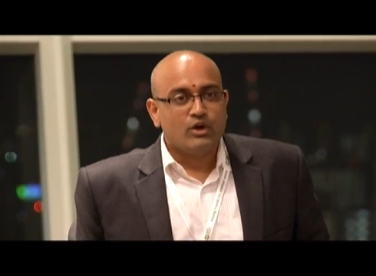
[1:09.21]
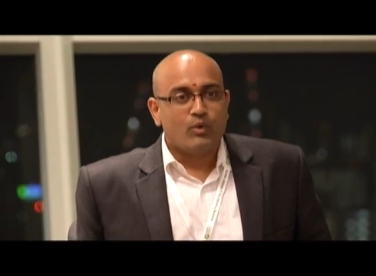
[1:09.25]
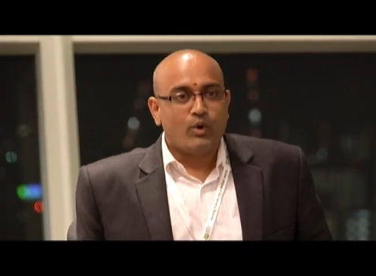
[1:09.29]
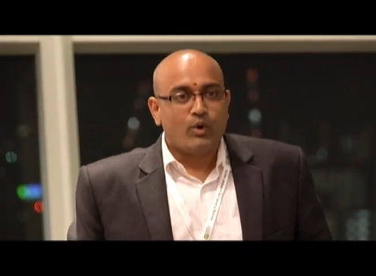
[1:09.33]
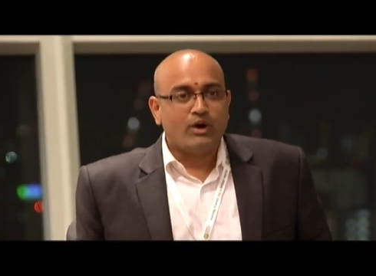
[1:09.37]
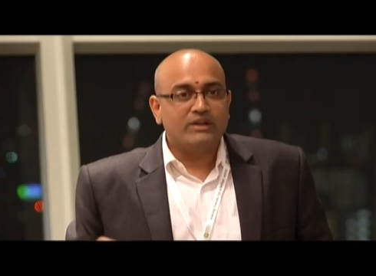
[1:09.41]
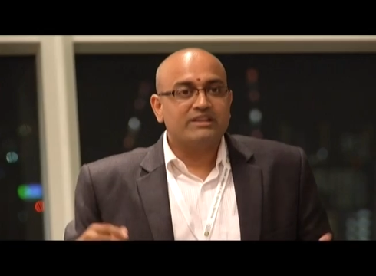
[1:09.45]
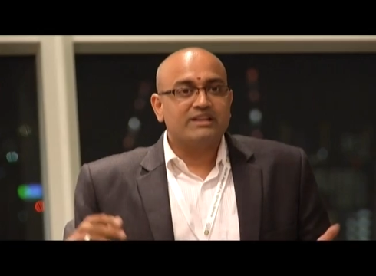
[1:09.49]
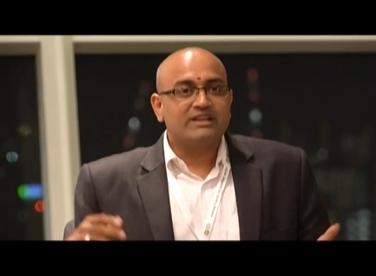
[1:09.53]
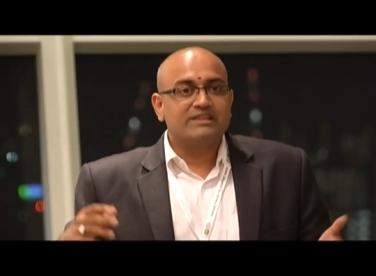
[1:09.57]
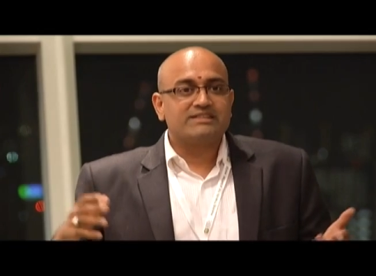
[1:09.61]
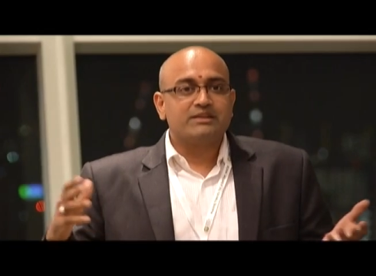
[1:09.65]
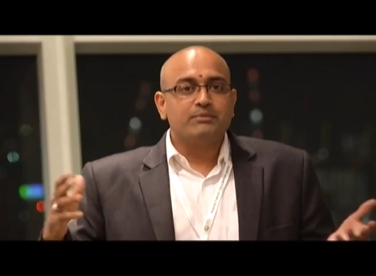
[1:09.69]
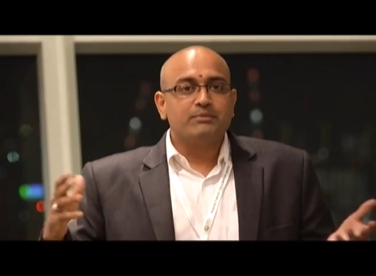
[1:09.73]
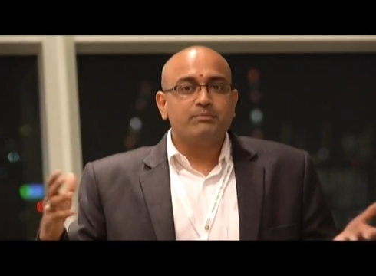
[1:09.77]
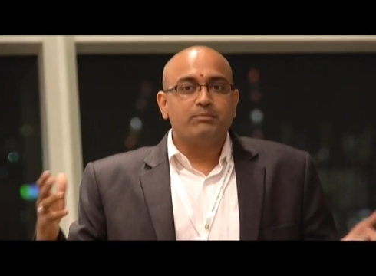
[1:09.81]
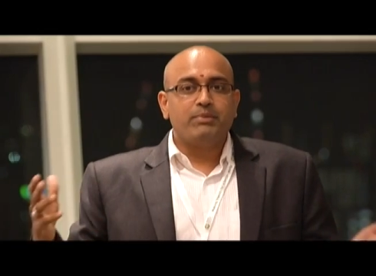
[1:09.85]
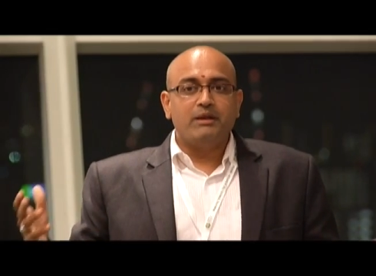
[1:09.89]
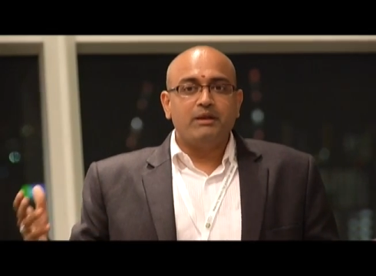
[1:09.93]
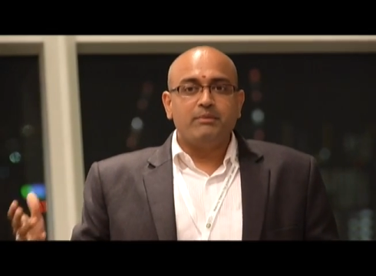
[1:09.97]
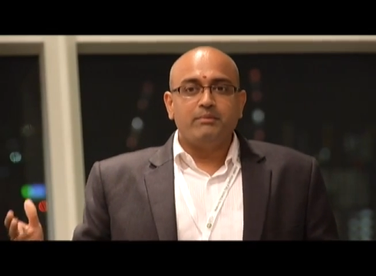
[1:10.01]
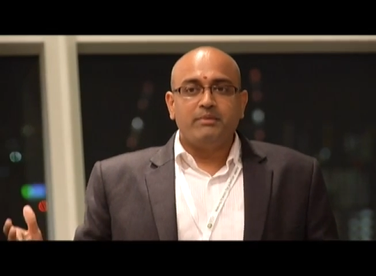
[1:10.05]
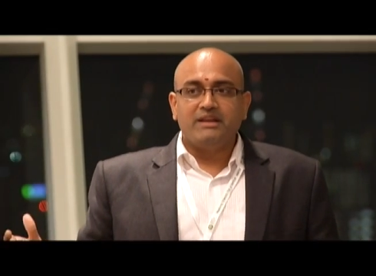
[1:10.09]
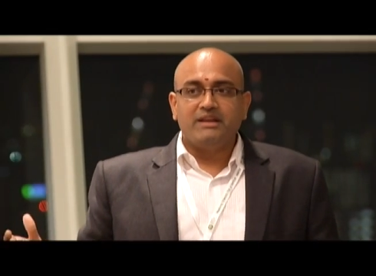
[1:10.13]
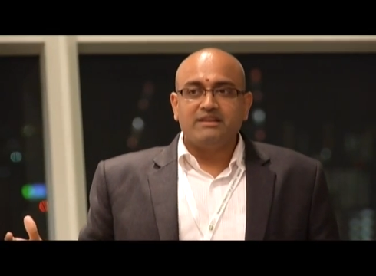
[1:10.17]
What that
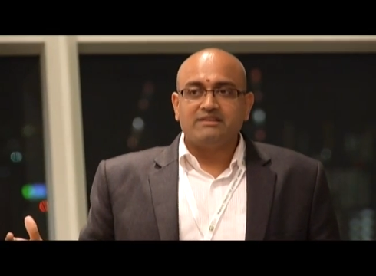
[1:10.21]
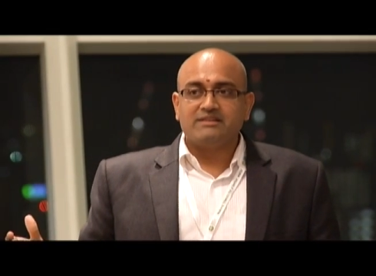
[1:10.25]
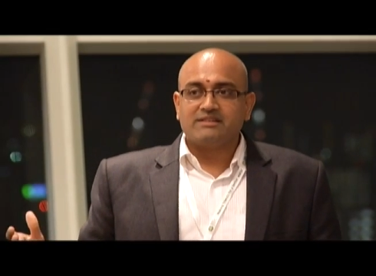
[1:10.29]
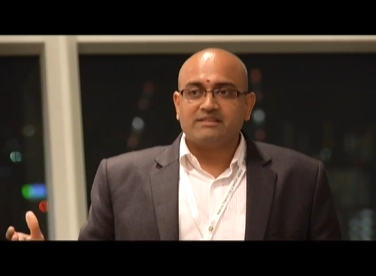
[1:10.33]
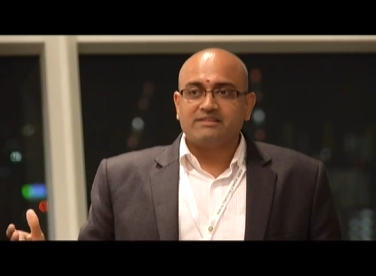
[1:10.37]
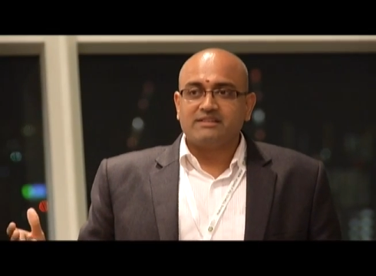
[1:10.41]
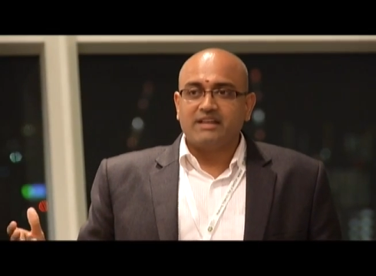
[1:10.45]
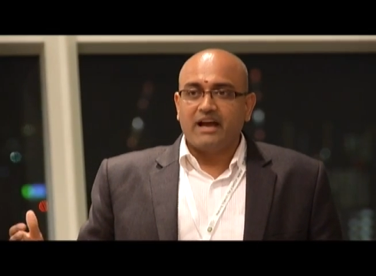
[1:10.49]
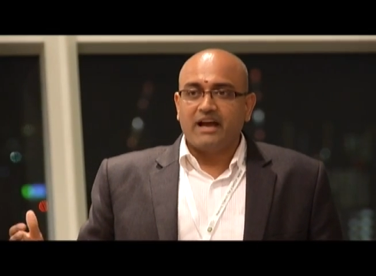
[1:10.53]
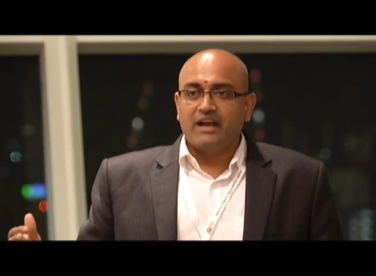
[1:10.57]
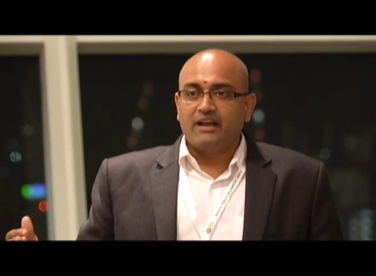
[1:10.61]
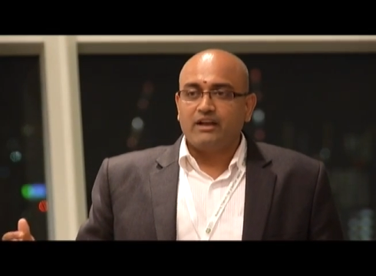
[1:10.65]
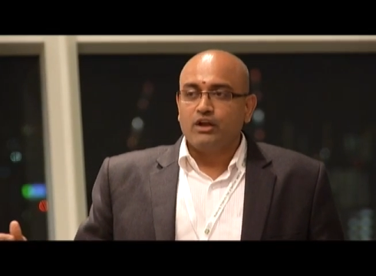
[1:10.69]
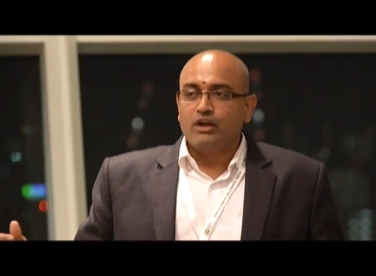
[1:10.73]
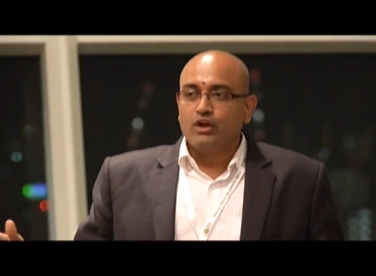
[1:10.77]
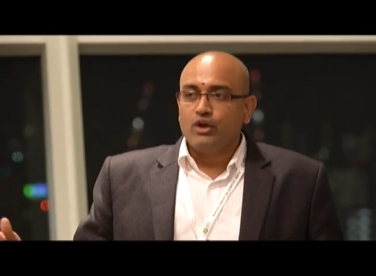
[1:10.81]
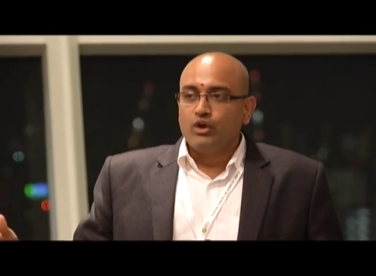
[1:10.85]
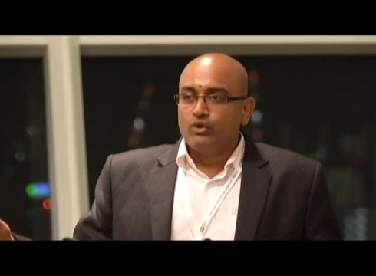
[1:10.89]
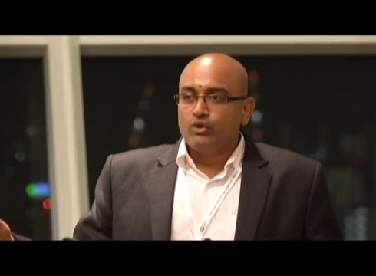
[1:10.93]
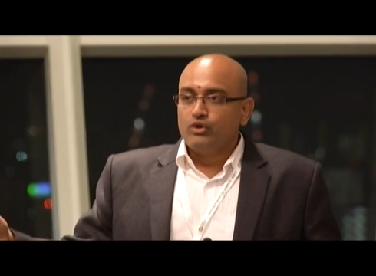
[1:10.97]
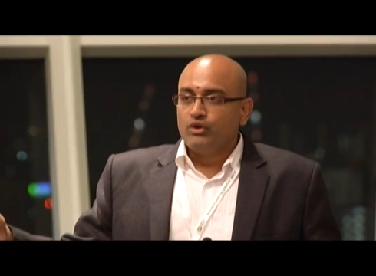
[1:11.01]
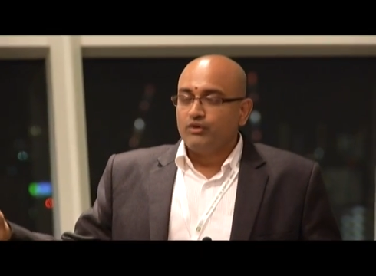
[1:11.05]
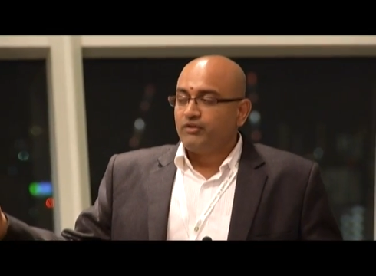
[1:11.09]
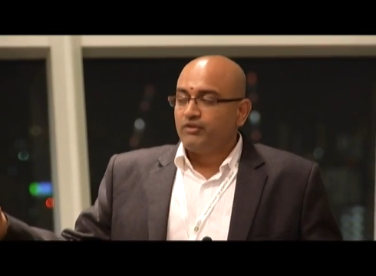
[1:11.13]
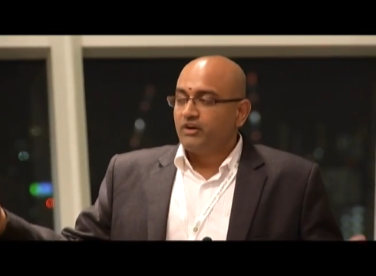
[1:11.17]
simply means is
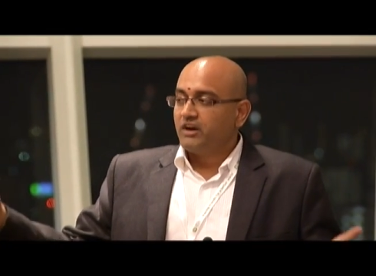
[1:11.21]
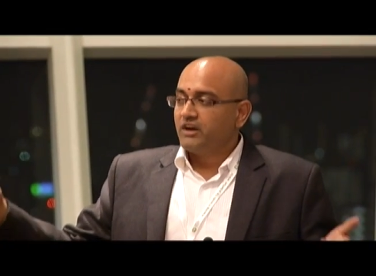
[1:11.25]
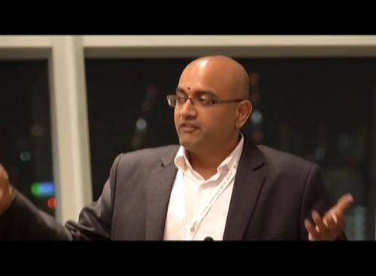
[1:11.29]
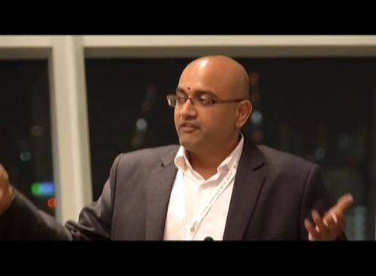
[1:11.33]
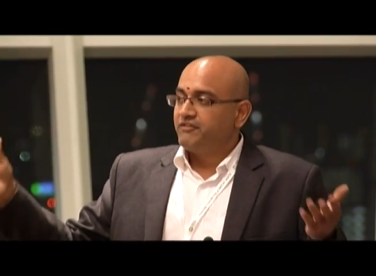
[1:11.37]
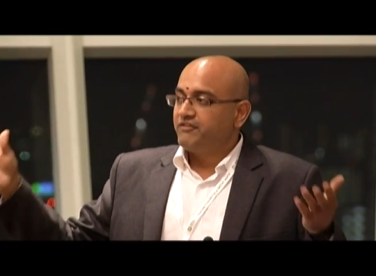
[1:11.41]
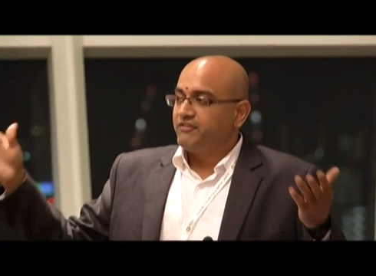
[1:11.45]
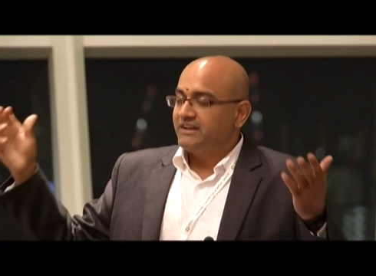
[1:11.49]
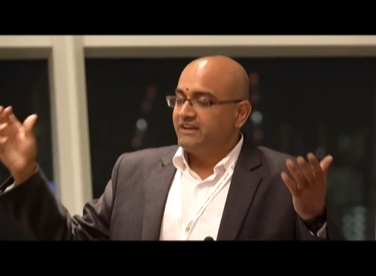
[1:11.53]
that you've heard